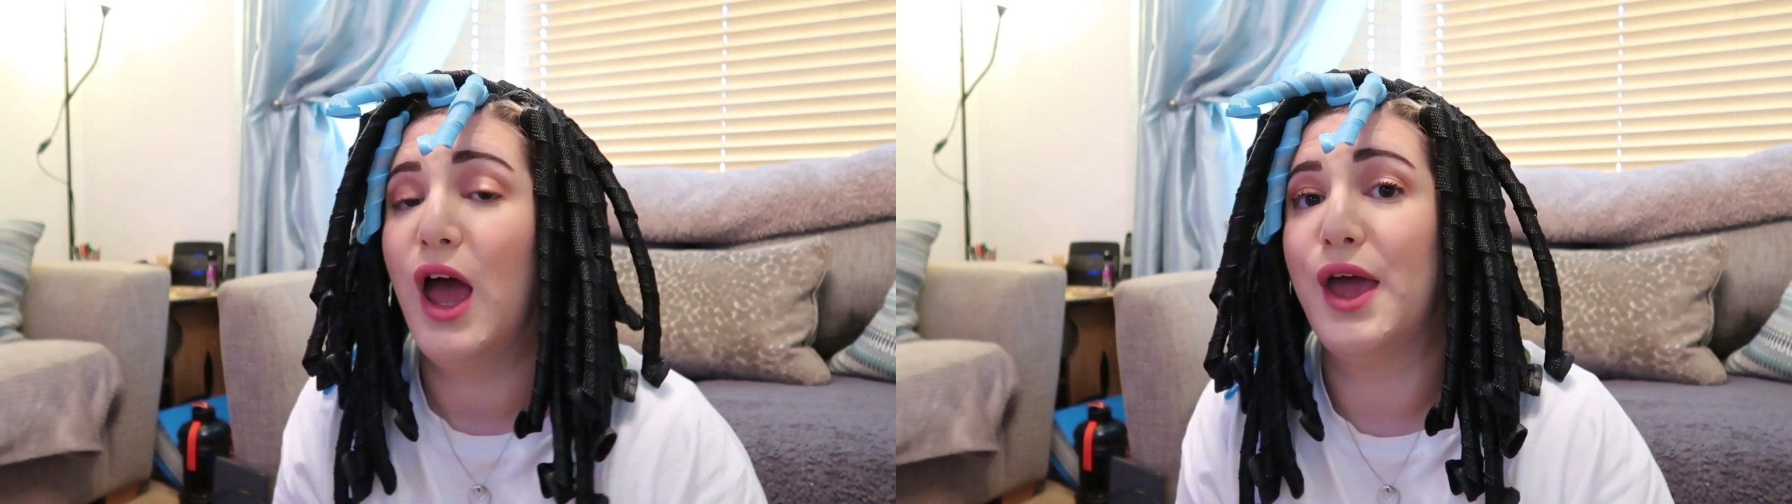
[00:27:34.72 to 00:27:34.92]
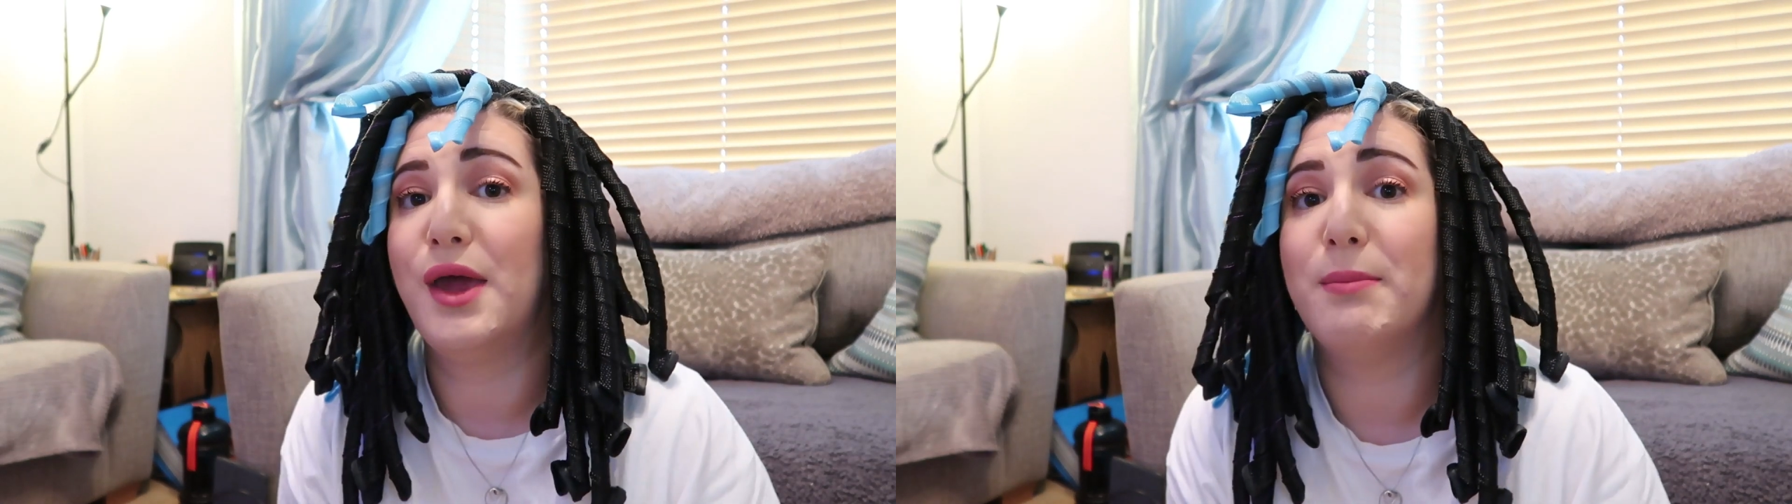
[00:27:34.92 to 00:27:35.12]

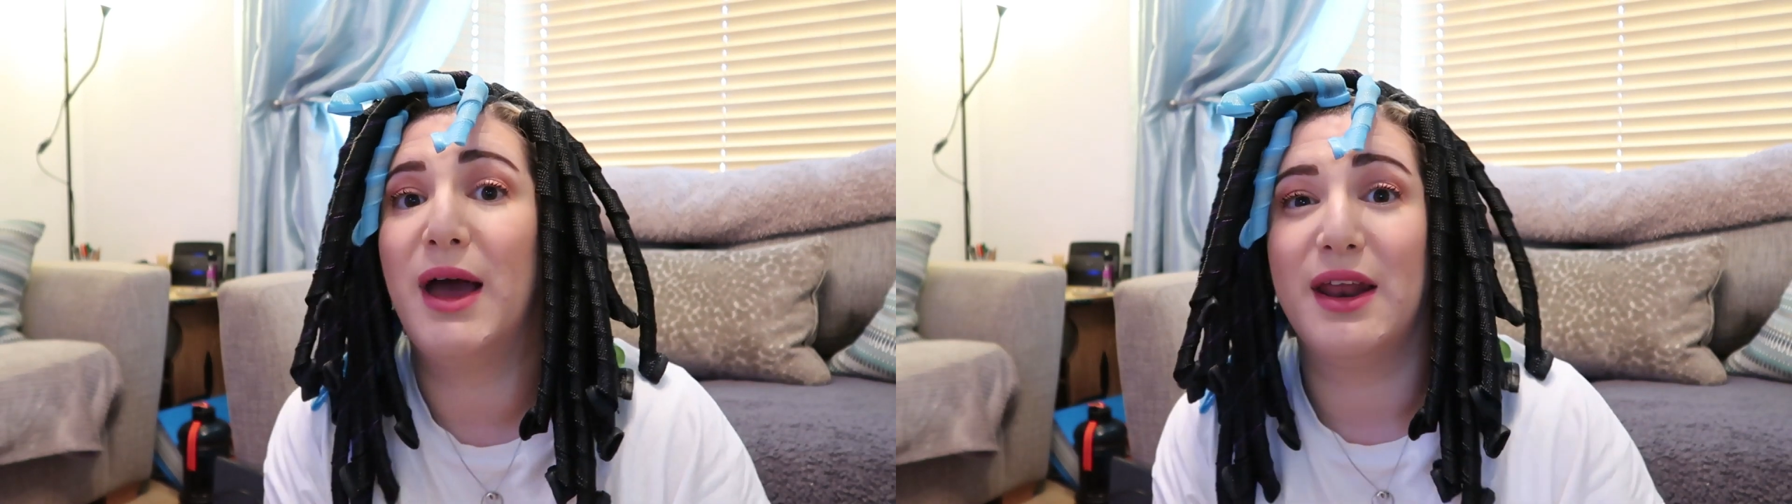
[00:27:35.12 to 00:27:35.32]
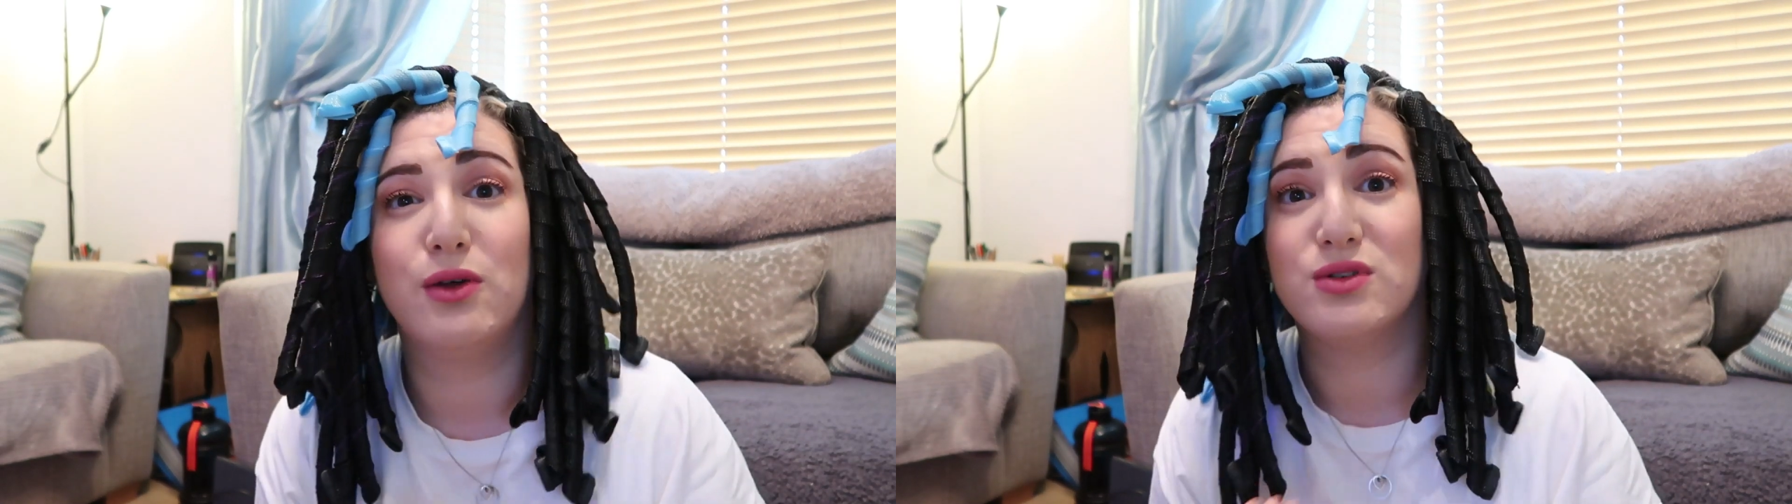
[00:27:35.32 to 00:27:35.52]
and
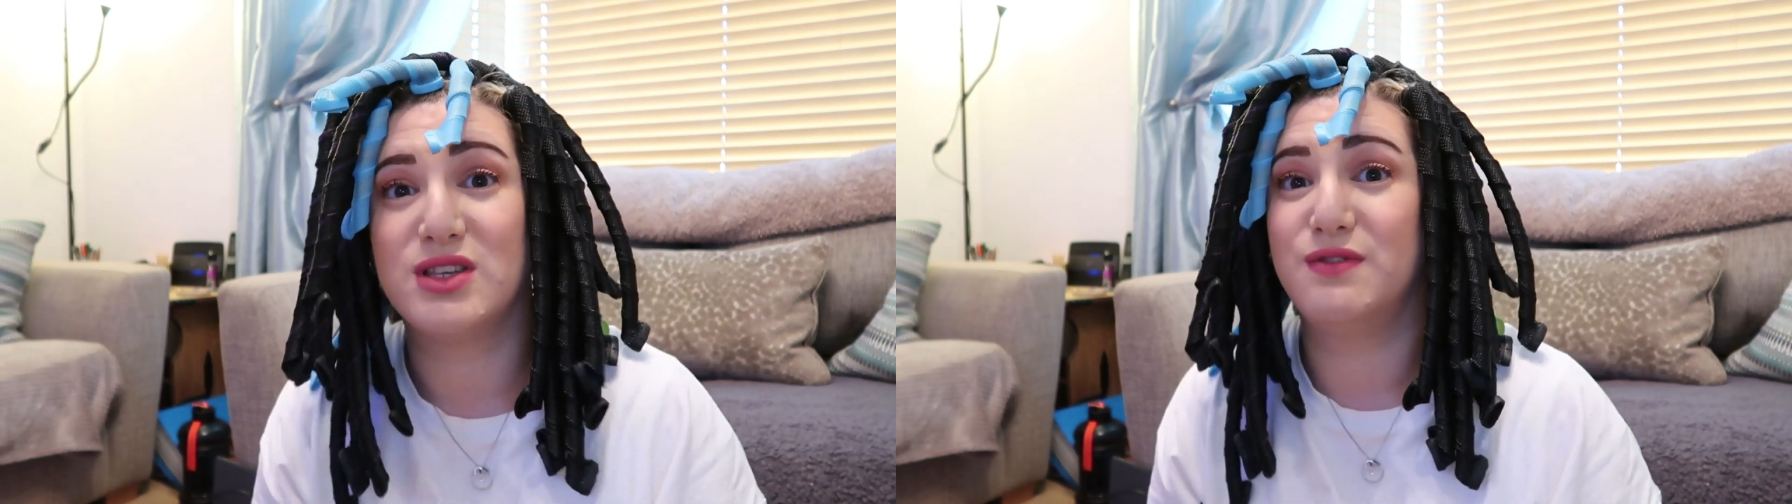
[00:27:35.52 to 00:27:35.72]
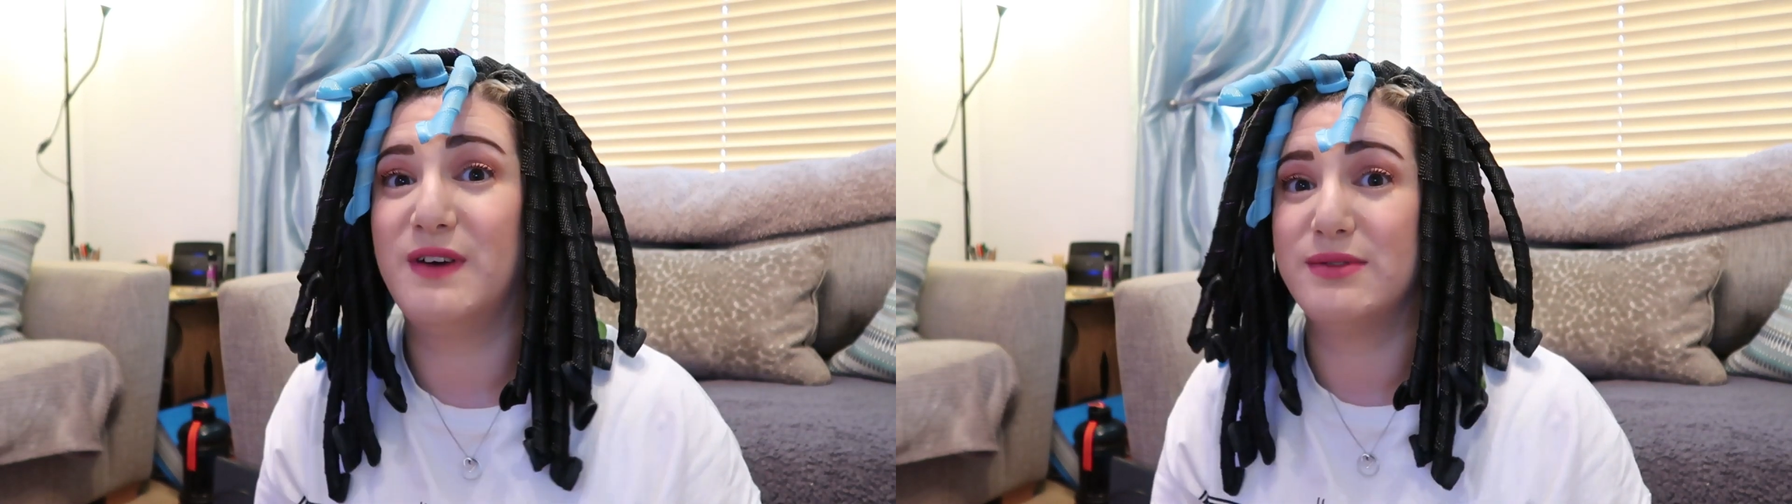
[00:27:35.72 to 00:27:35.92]
I
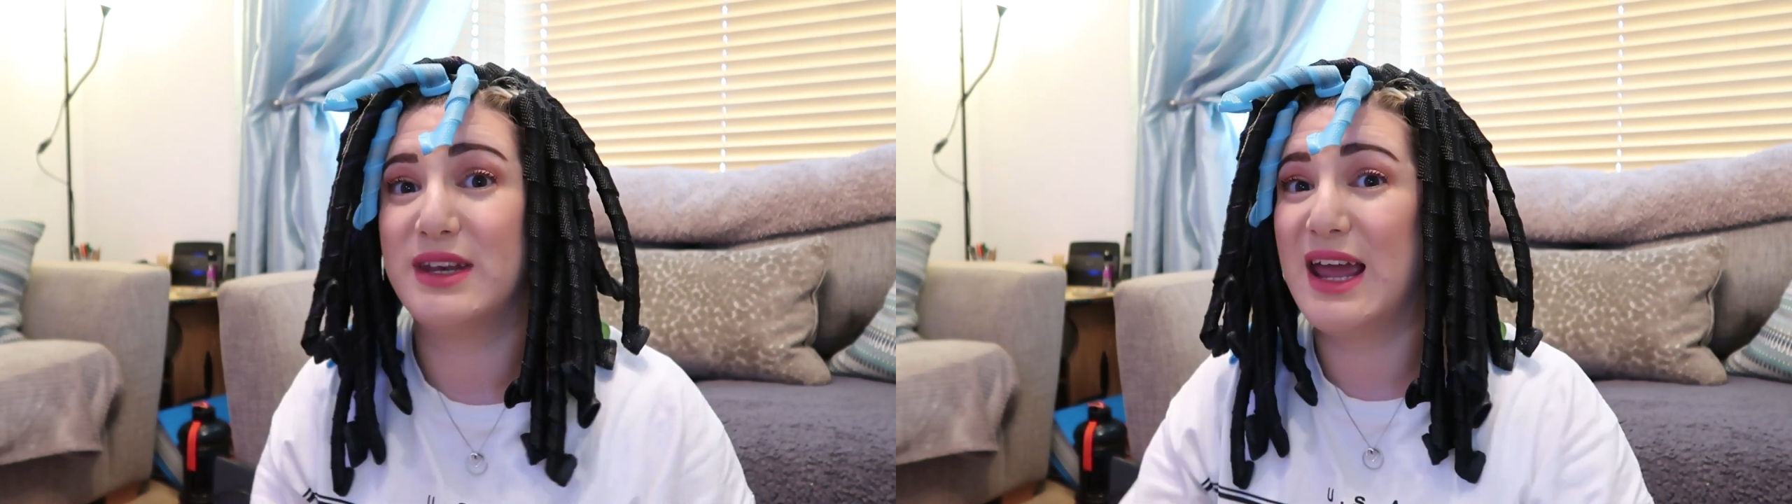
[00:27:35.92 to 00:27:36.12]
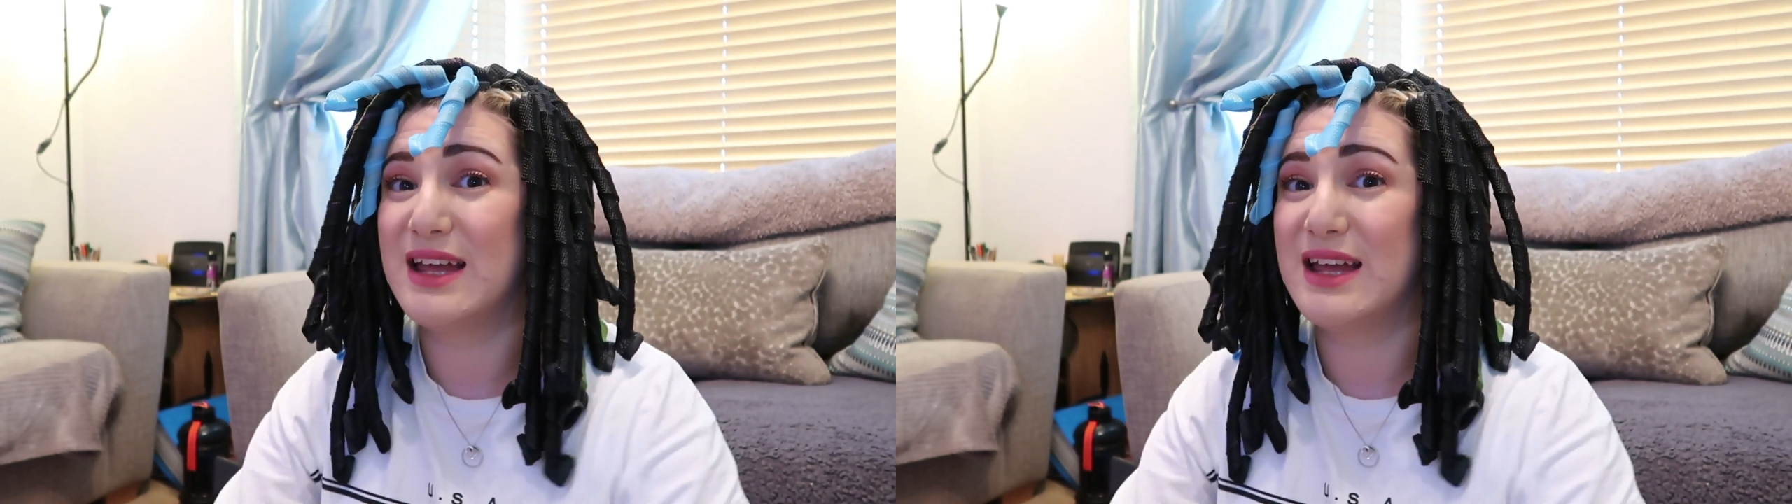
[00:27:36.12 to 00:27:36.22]
also found that I